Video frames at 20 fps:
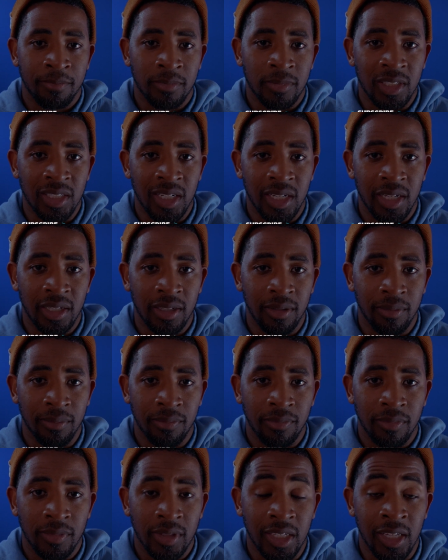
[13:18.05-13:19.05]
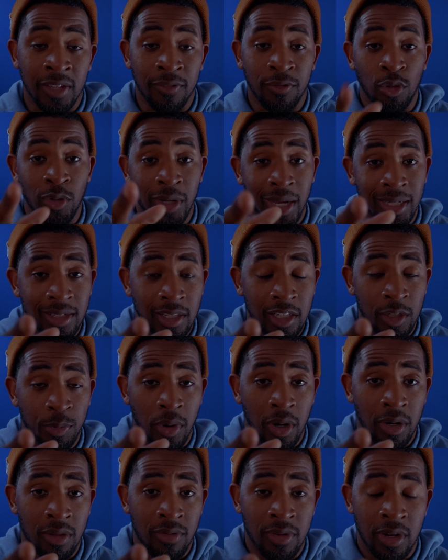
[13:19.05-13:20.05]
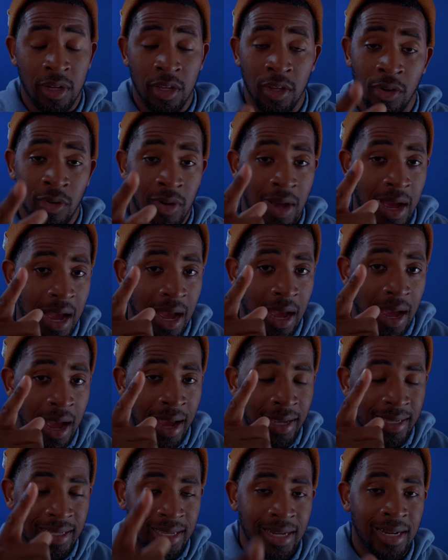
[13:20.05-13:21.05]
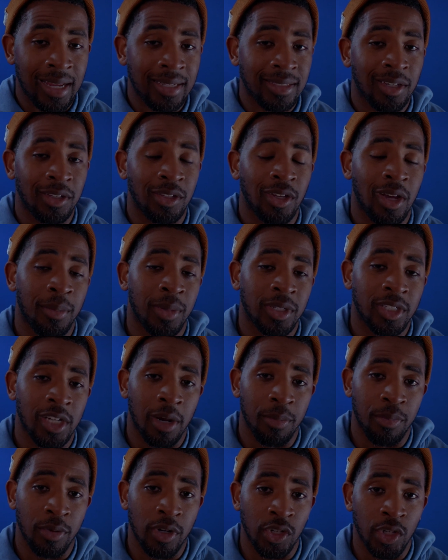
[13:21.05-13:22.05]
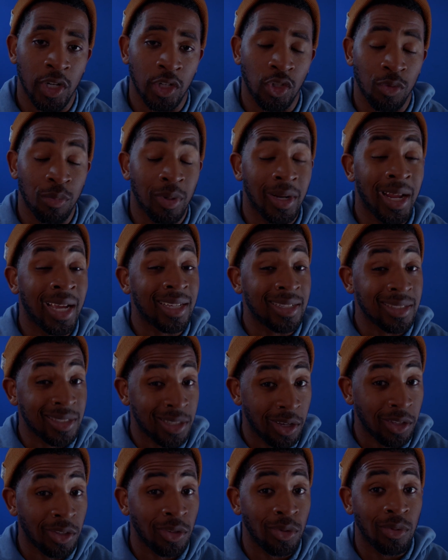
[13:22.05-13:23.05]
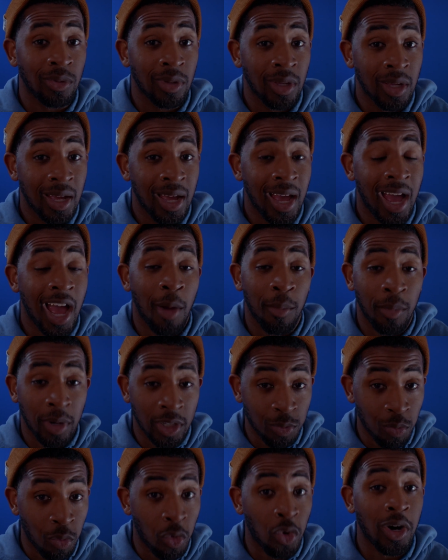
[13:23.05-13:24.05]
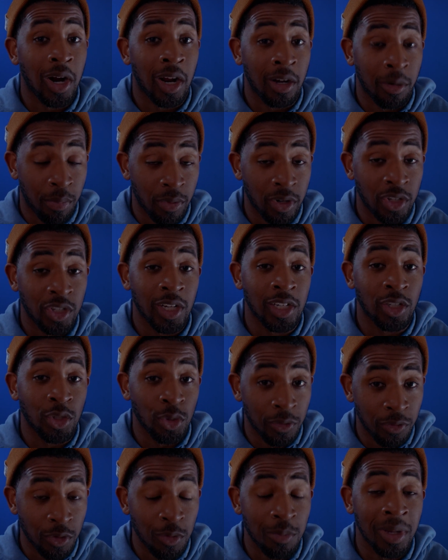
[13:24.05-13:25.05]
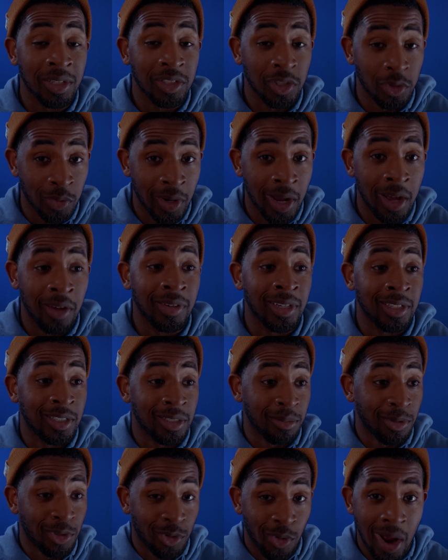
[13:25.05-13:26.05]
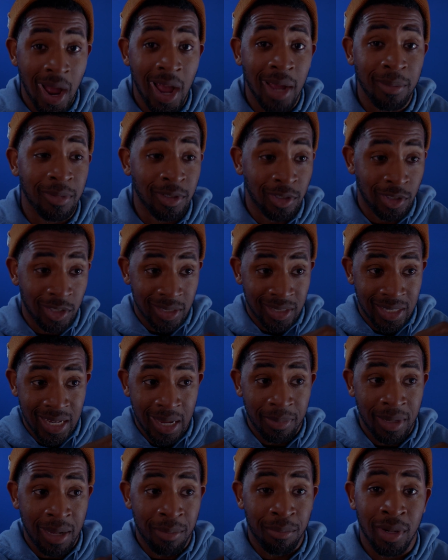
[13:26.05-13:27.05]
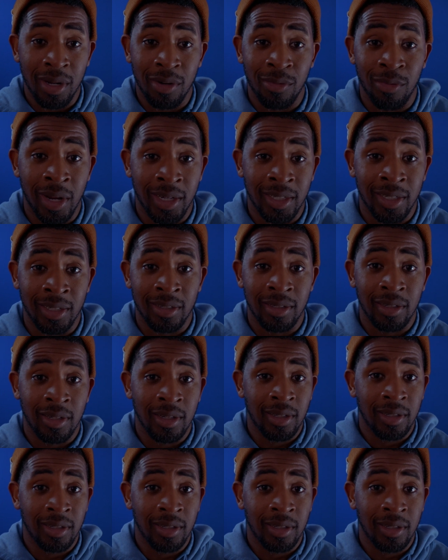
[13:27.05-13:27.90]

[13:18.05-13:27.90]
You dig? If you got to this part of the video, I cannot tell you how much I appreciate you, but I can tell you how much more I'd appreciate you if you messed around and subscribe and just tap that button right there.